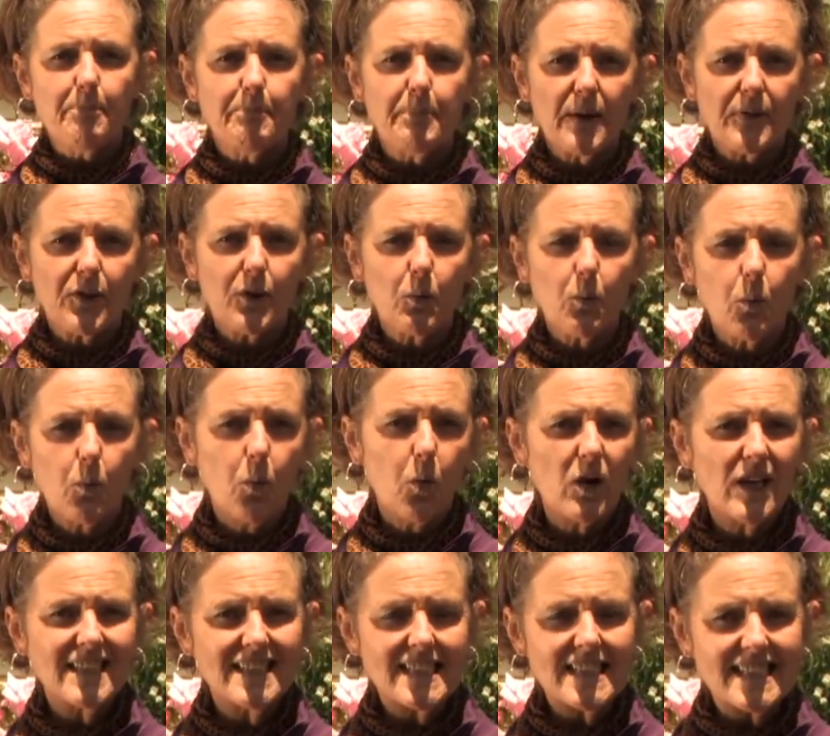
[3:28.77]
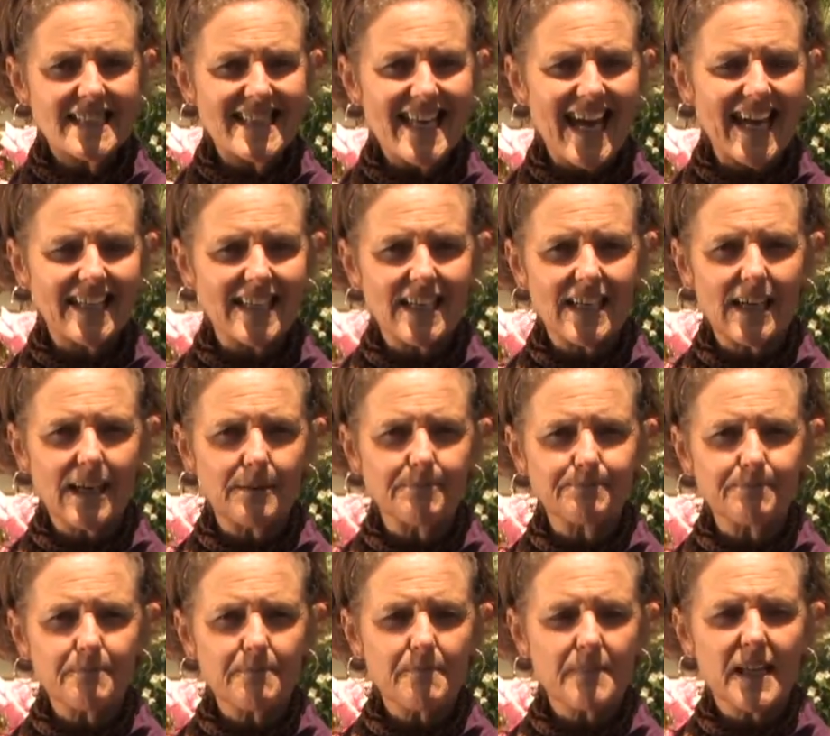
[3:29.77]
But the ones that
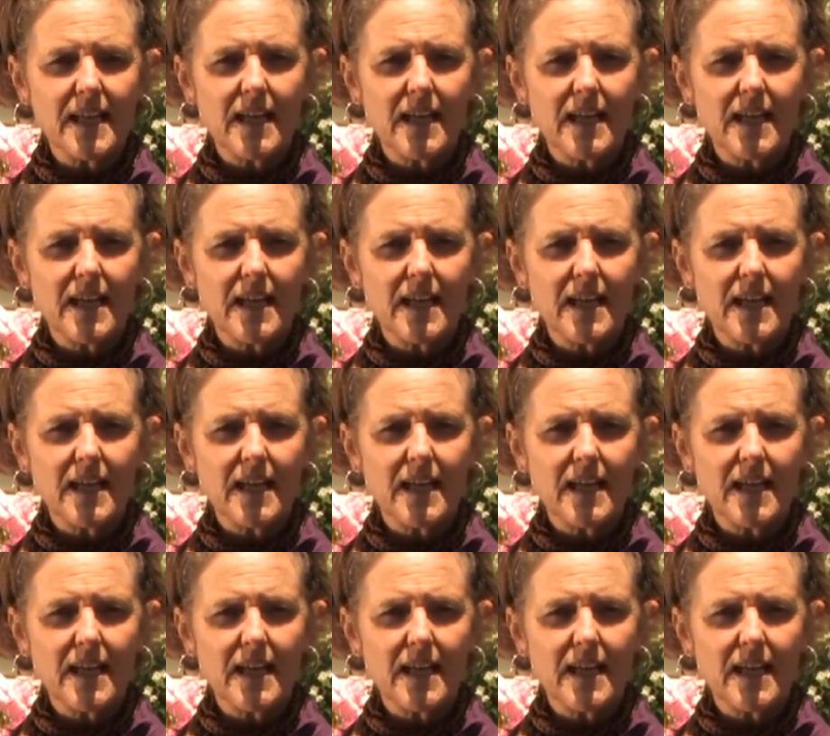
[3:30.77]
um,